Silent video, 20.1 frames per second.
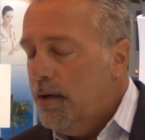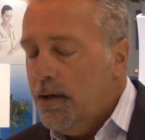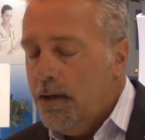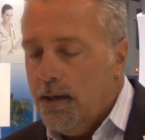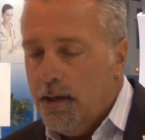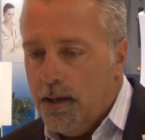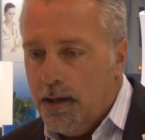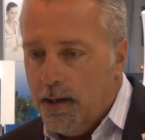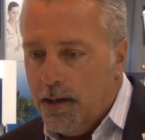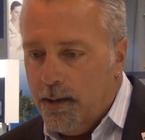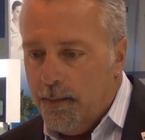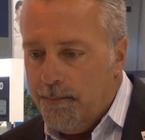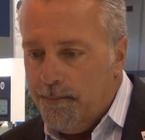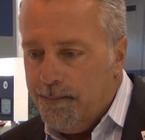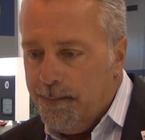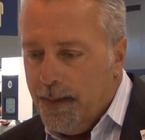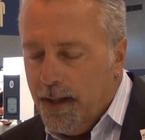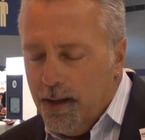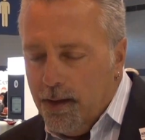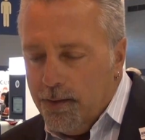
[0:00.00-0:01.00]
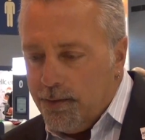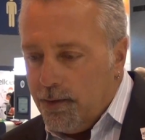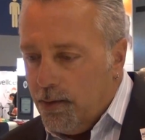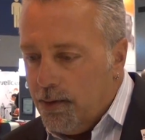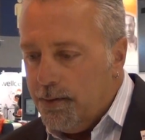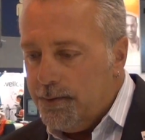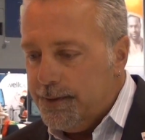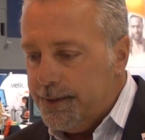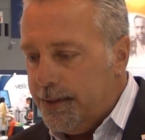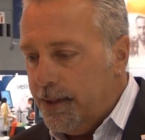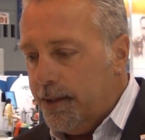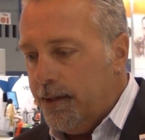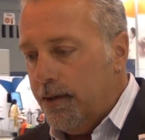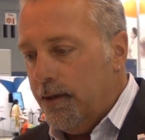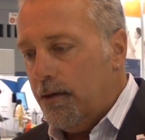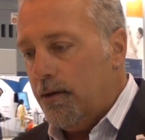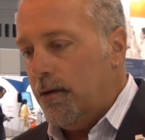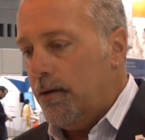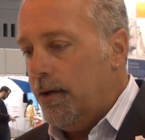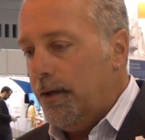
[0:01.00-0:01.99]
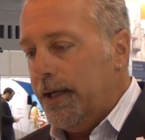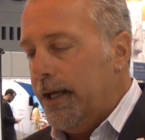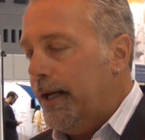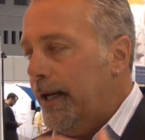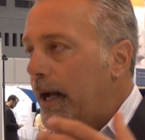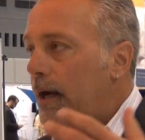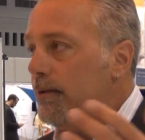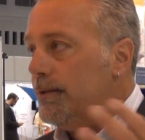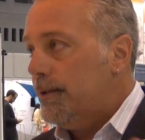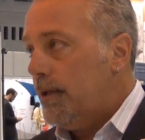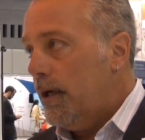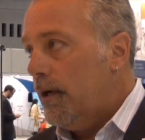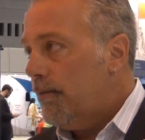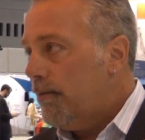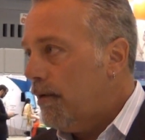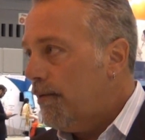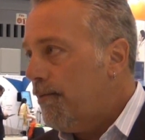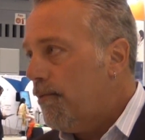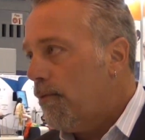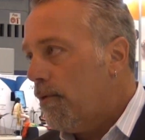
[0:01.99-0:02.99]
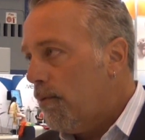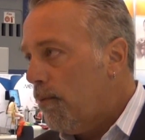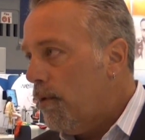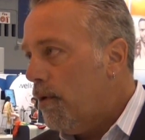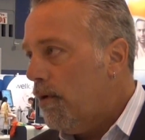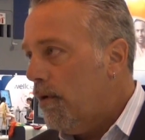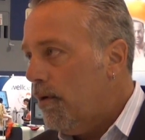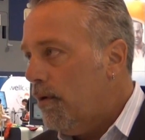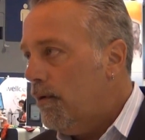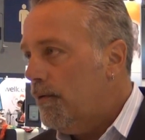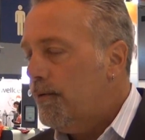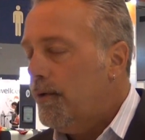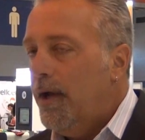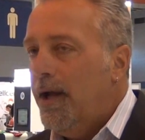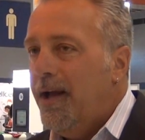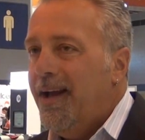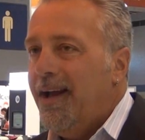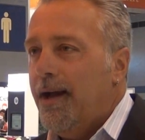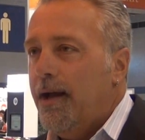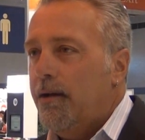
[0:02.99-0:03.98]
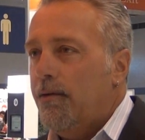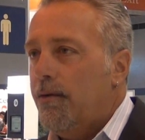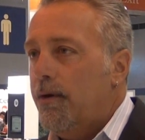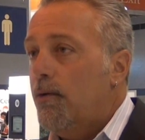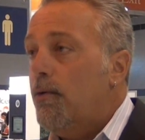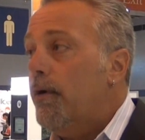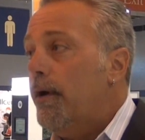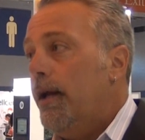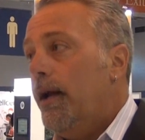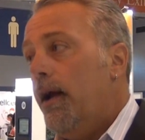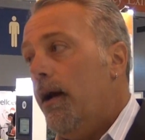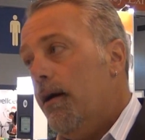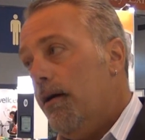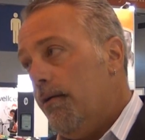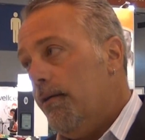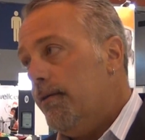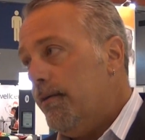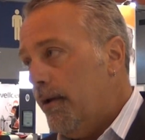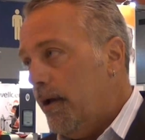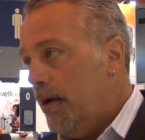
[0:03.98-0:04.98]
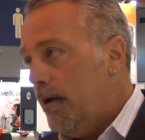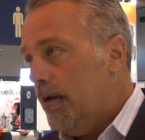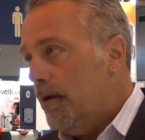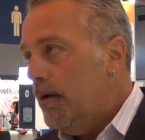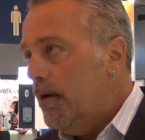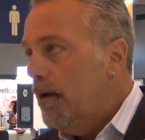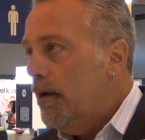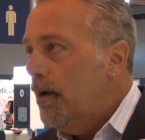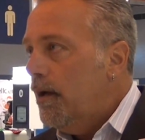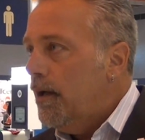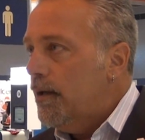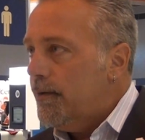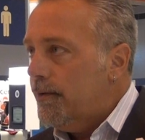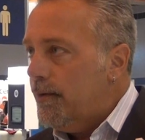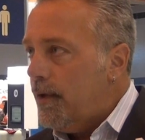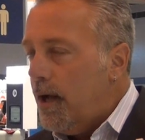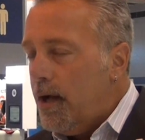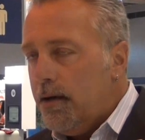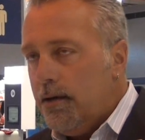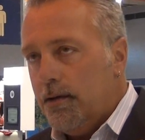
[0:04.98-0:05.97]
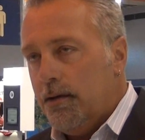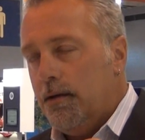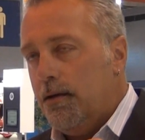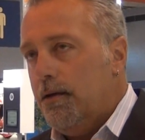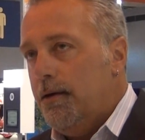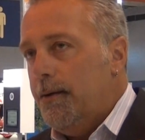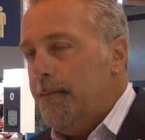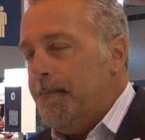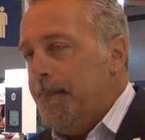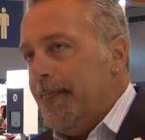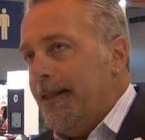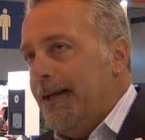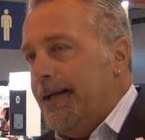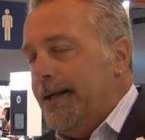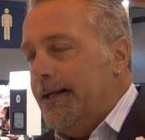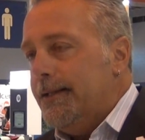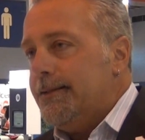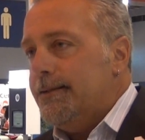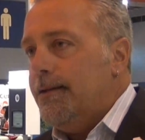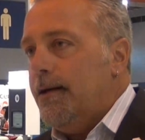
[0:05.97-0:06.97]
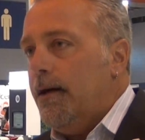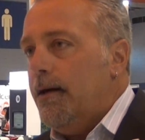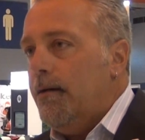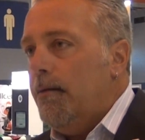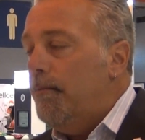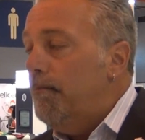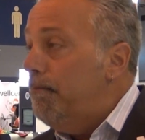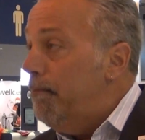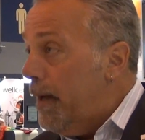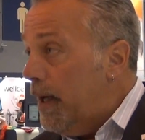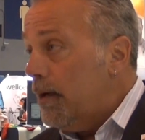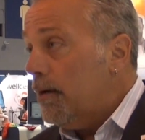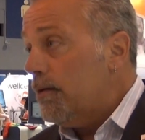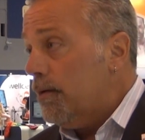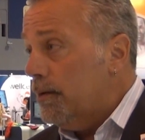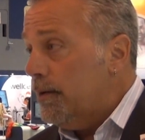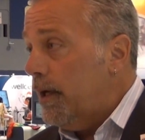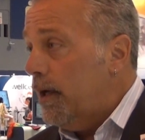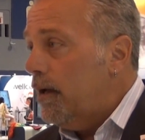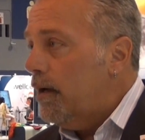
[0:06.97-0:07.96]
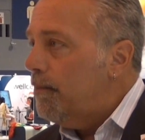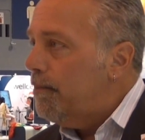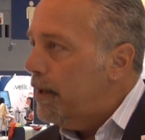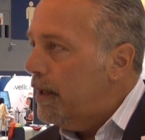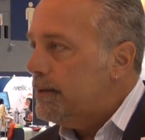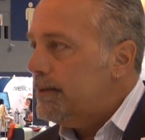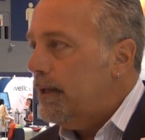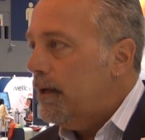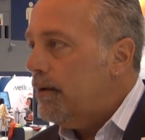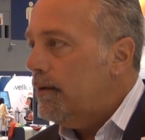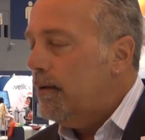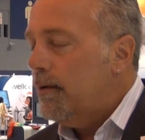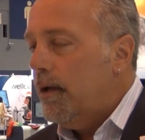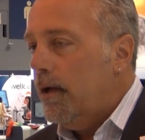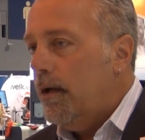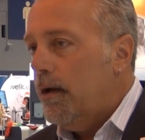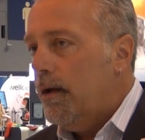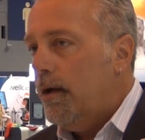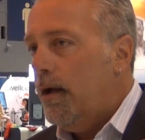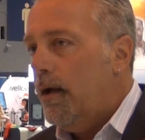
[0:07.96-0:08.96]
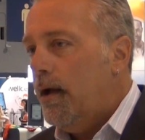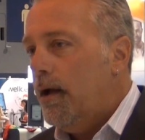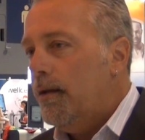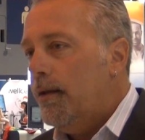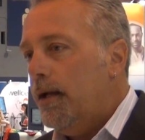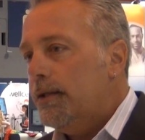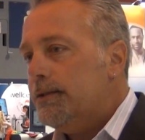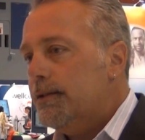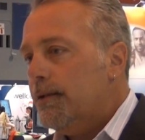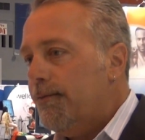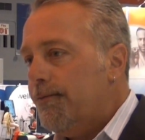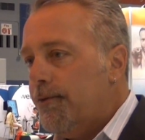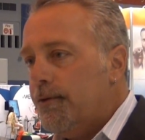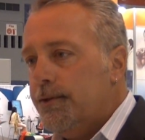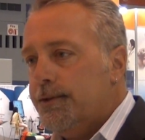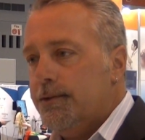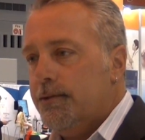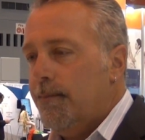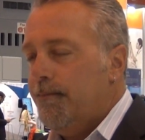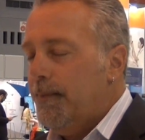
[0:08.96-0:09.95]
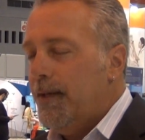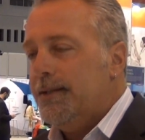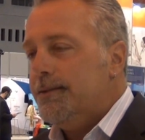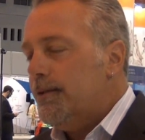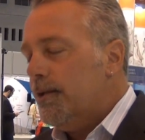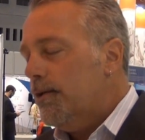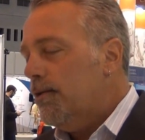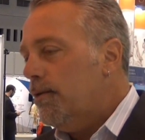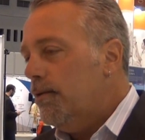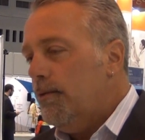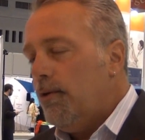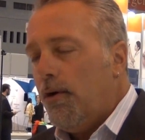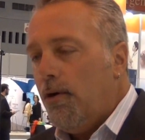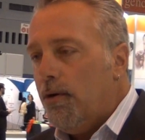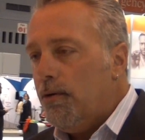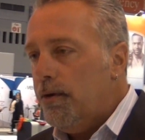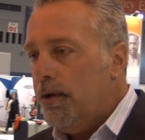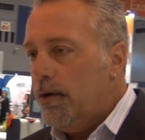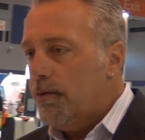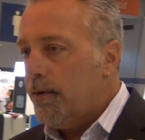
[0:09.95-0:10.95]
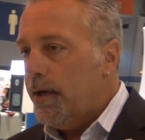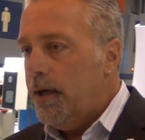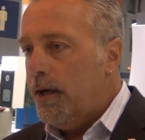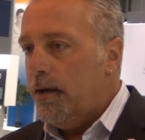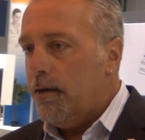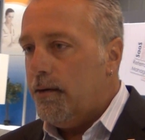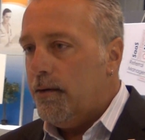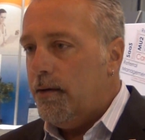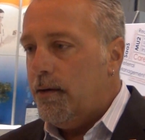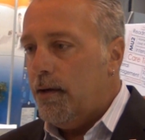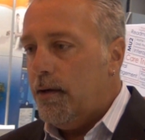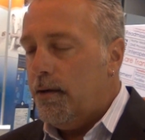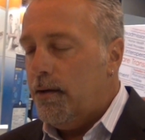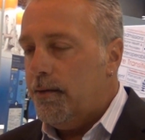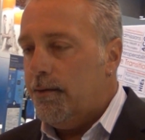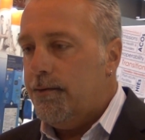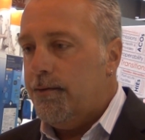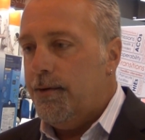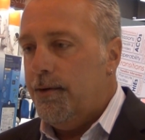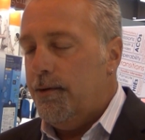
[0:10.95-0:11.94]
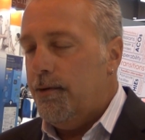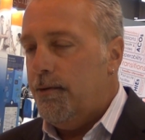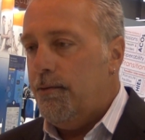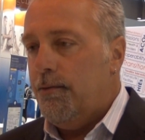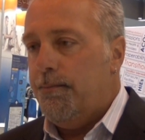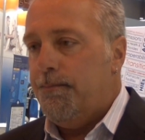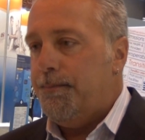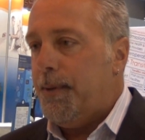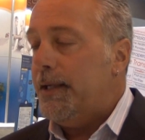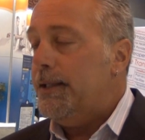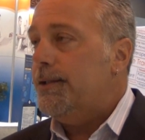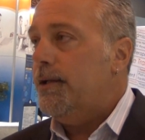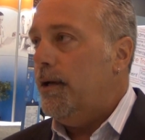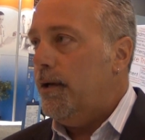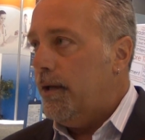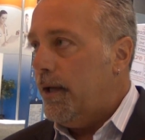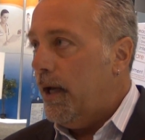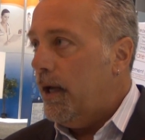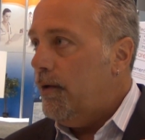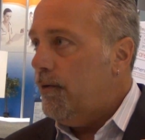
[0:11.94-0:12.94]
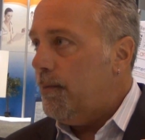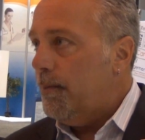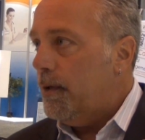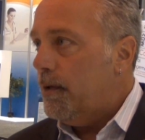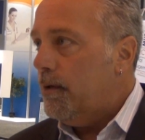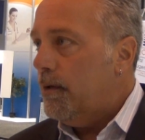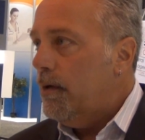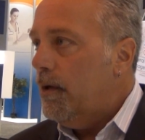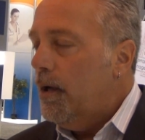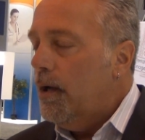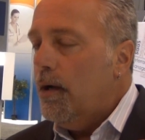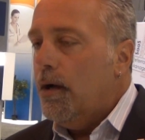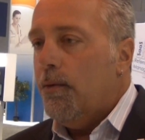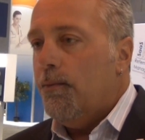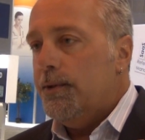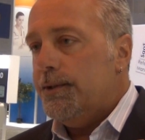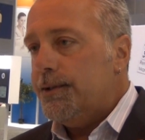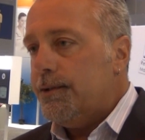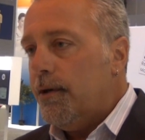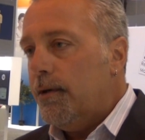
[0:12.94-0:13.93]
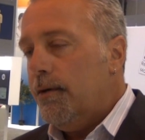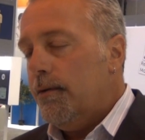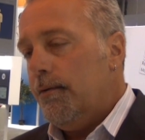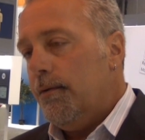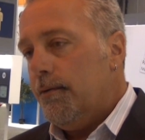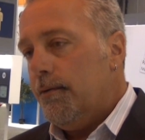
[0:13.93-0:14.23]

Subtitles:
So all of a sudden you're getting outside of our four walls and you're recording health data. It's not medical data, but it's health data, and that's a holy grail to patient engagement. We start